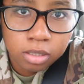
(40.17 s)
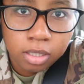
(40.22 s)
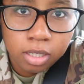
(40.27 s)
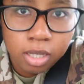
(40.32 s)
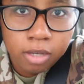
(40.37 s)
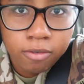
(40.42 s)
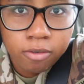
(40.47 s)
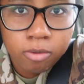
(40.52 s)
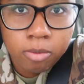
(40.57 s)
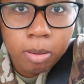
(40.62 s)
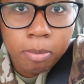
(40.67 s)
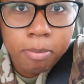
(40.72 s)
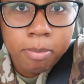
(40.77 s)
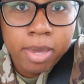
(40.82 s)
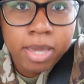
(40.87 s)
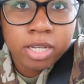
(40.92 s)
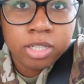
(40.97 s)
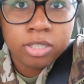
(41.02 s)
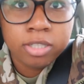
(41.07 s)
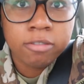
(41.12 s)
I have my
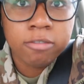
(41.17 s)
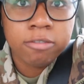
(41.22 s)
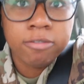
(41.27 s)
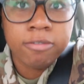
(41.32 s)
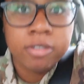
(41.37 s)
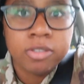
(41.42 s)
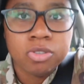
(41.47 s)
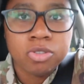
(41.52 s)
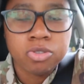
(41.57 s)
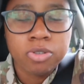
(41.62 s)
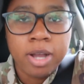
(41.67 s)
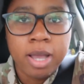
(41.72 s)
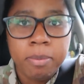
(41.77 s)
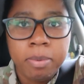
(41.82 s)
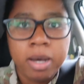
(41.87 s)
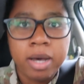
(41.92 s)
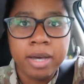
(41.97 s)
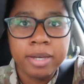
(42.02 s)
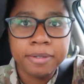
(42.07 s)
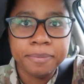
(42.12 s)
makeshift
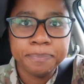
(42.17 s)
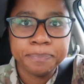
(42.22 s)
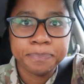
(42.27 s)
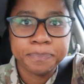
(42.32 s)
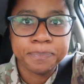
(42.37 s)
tripod.